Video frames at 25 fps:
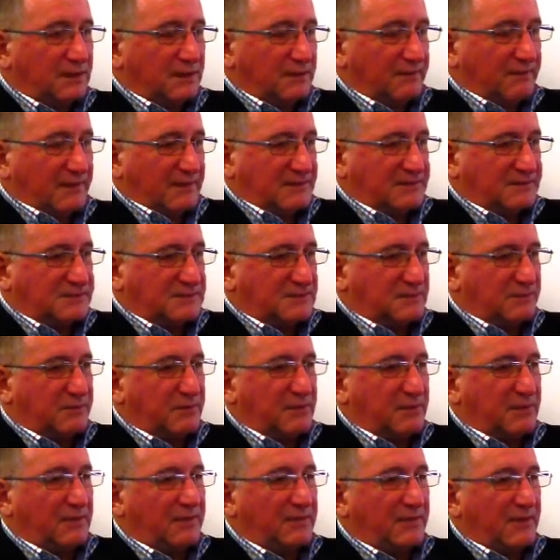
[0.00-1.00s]
That's to
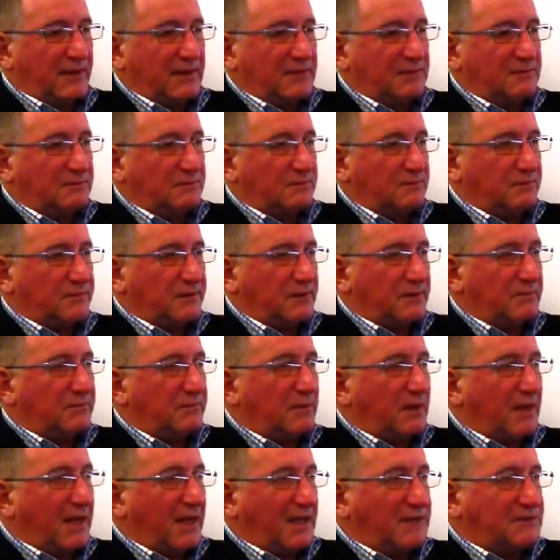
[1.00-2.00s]
piggyback their
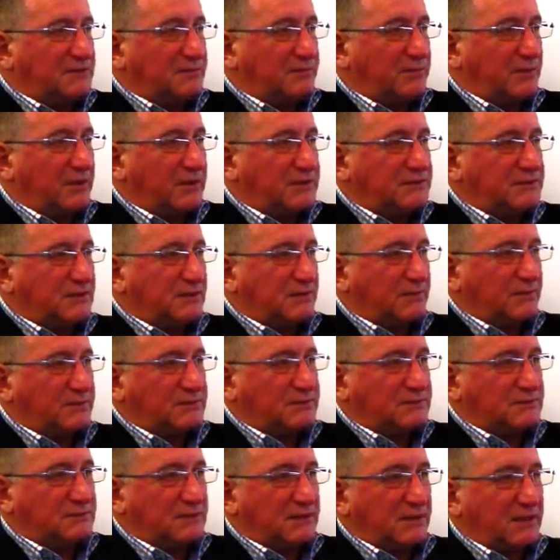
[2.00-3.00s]
larger project,
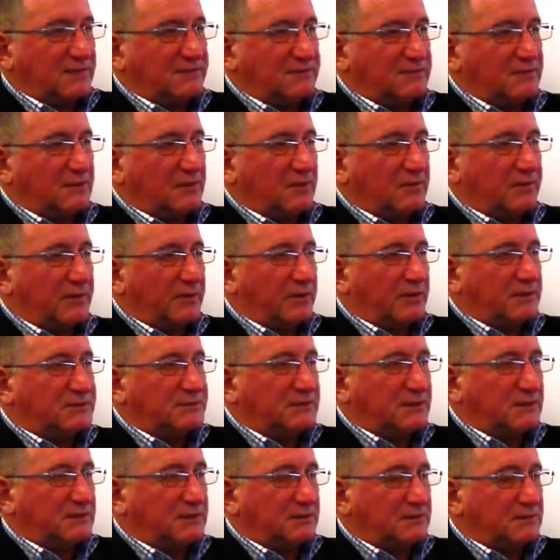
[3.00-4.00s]
which is the ethanol
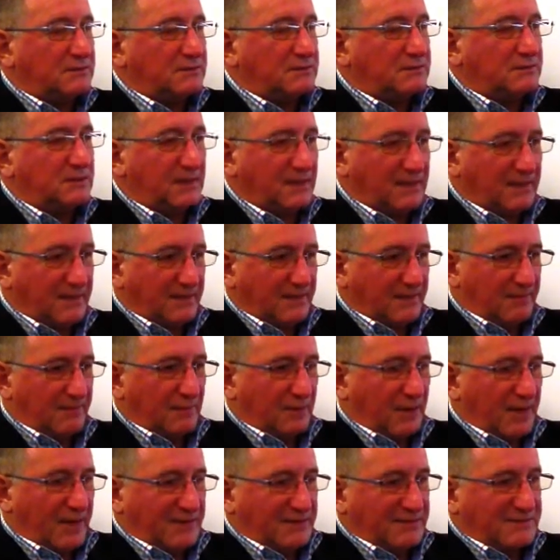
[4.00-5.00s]
project, and
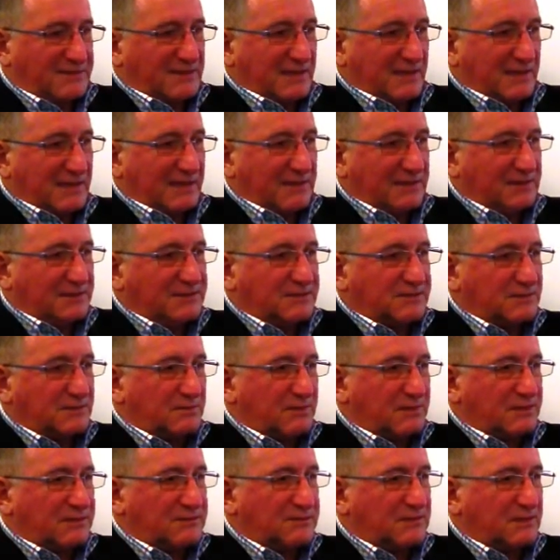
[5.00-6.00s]
my understanding is that
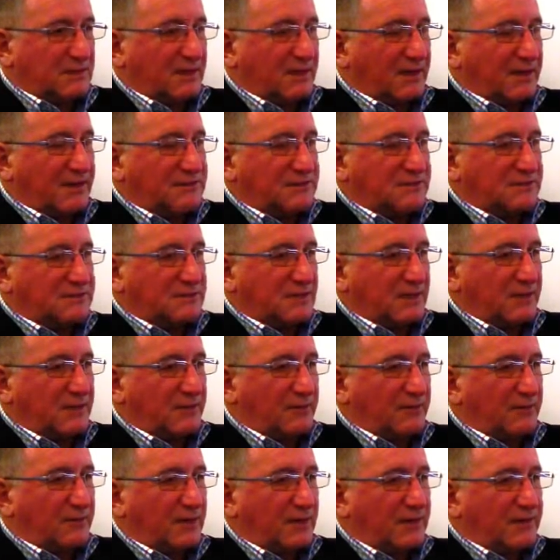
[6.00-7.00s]
once the election's out of the
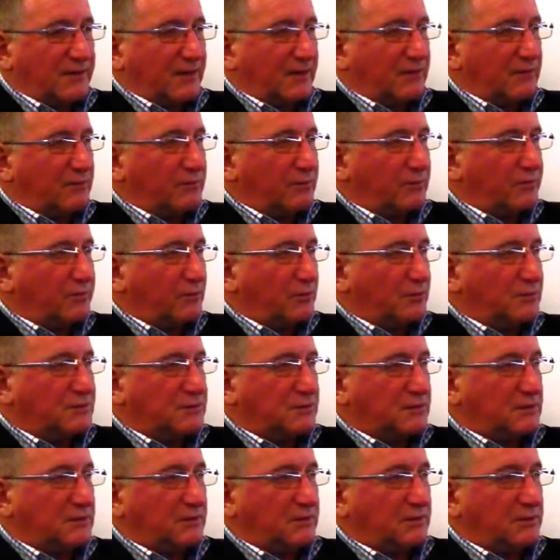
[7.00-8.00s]
way, they will report to
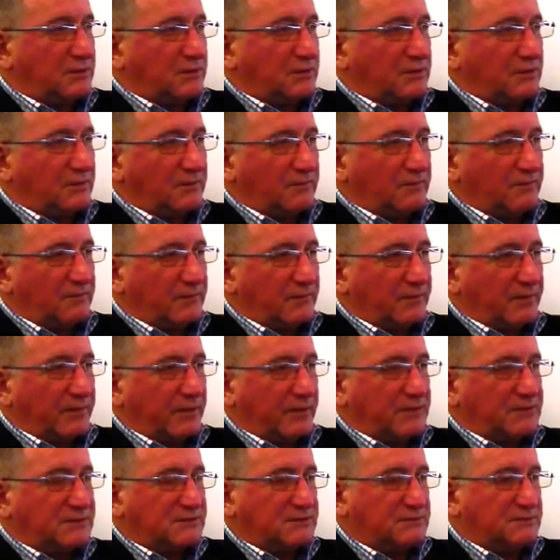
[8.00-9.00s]
the community on the
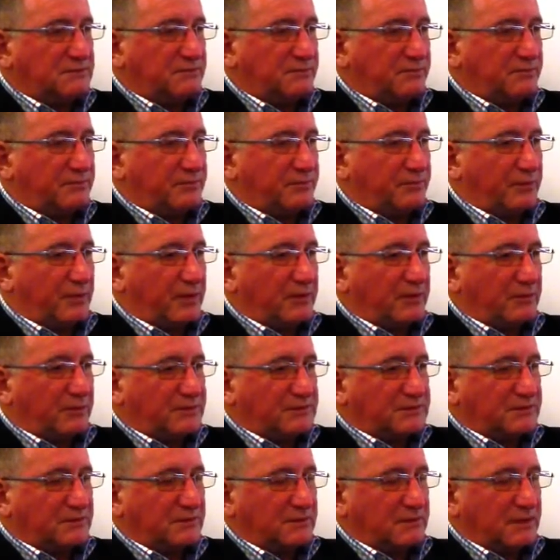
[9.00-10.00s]

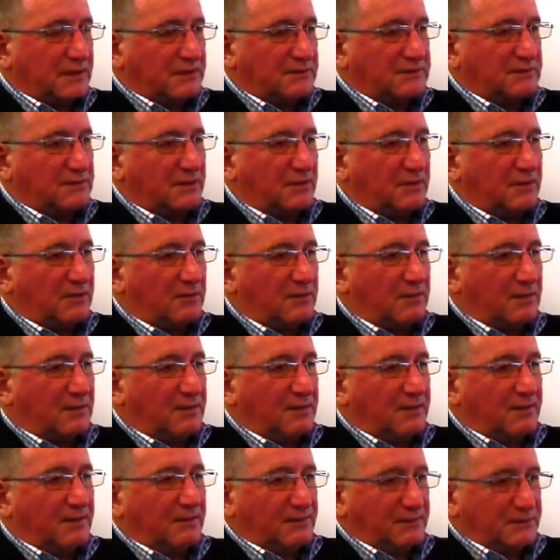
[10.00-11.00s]
progress of the ethanol.
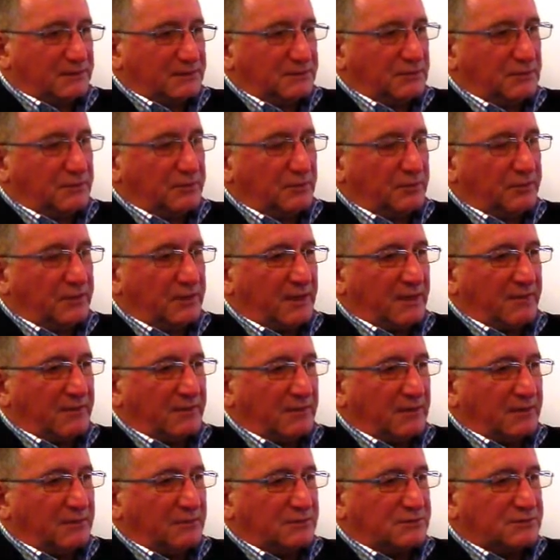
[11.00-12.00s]
But the 2.8
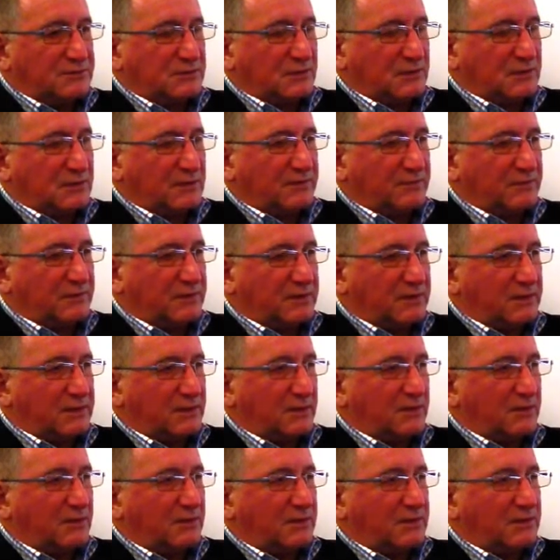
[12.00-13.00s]
million will certainly give them a kick
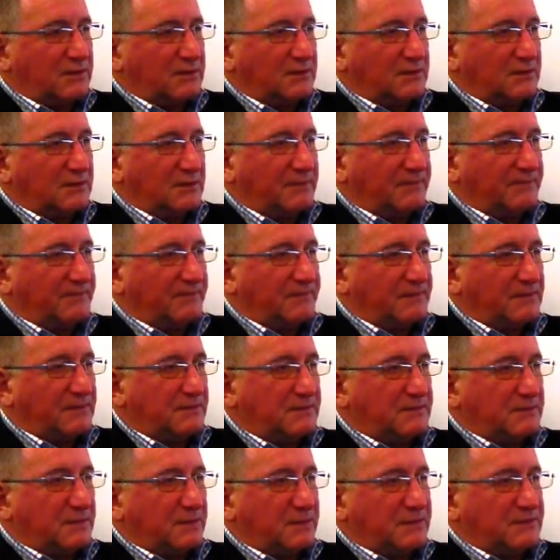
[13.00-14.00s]
along in
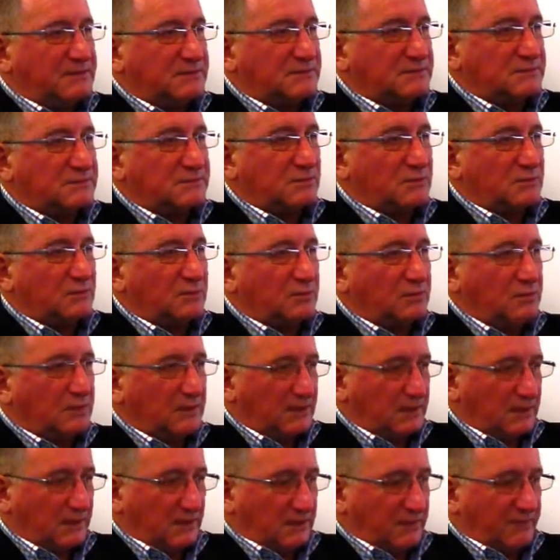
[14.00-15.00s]
getting some small
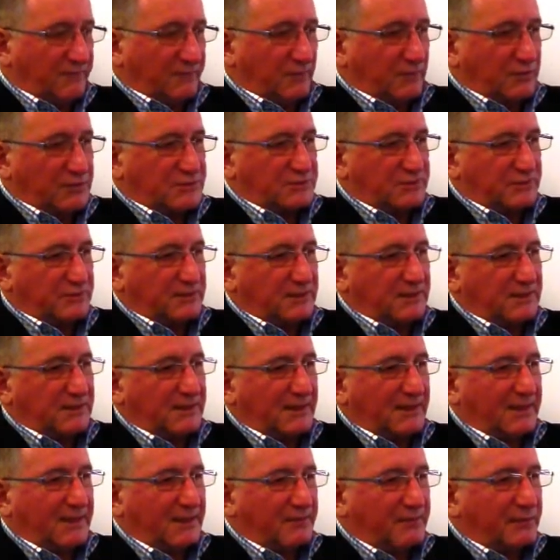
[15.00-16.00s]
forestry
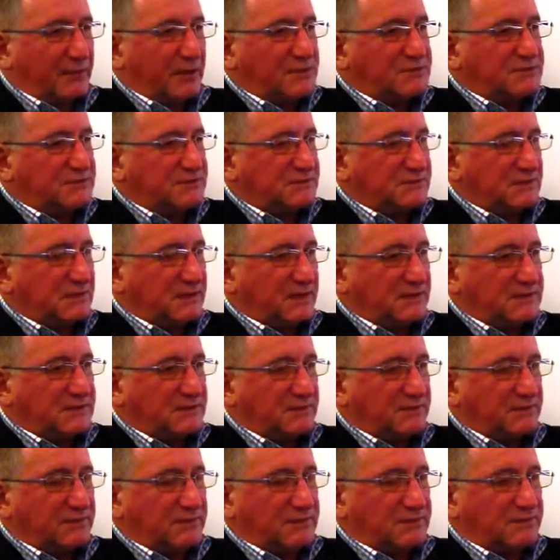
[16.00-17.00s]
processing
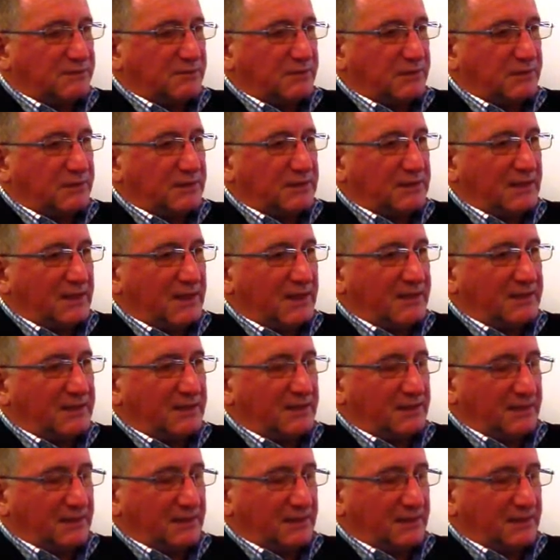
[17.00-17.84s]
activities being done.